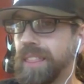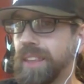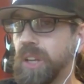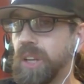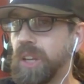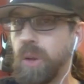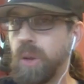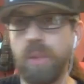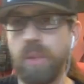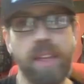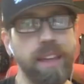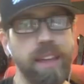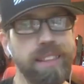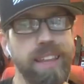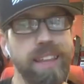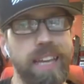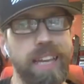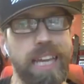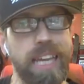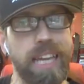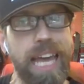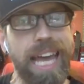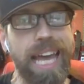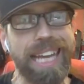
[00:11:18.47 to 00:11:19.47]
you know that
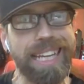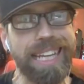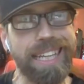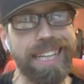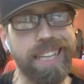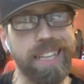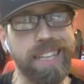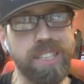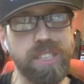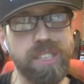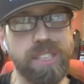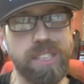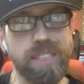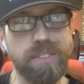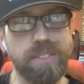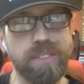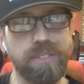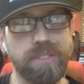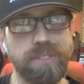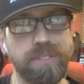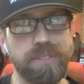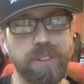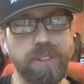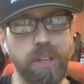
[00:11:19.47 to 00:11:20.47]
that kind of gets
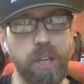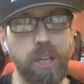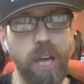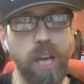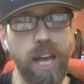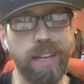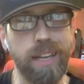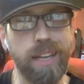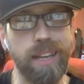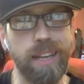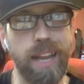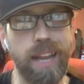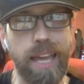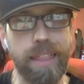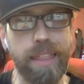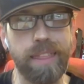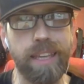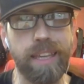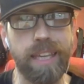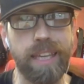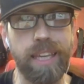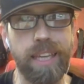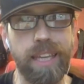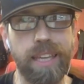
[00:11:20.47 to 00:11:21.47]
forgotten, I
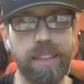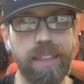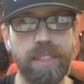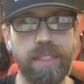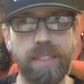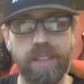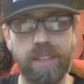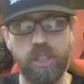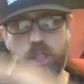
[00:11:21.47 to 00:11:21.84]
think, in